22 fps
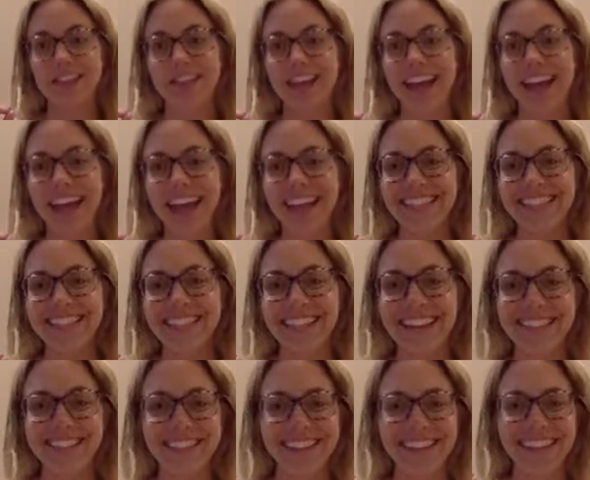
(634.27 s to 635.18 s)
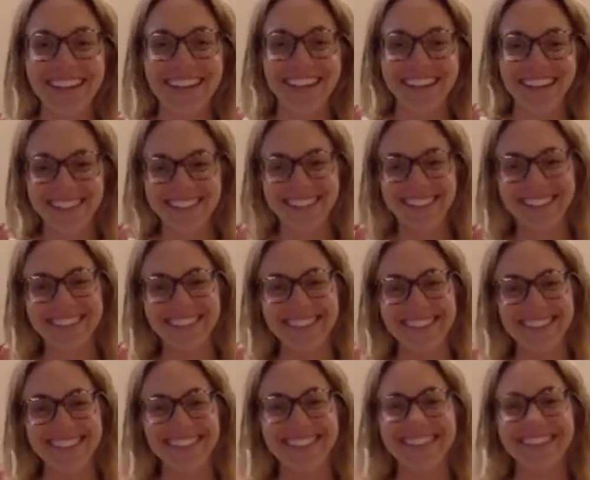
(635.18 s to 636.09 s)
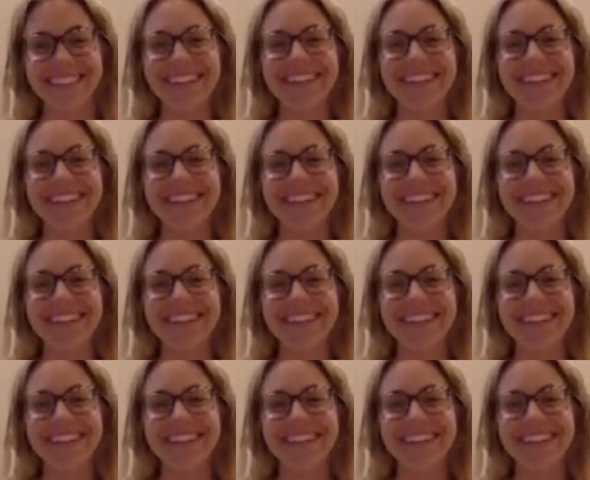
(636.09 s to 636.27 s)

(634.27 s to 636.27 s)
hey, Stephanie, good to see you.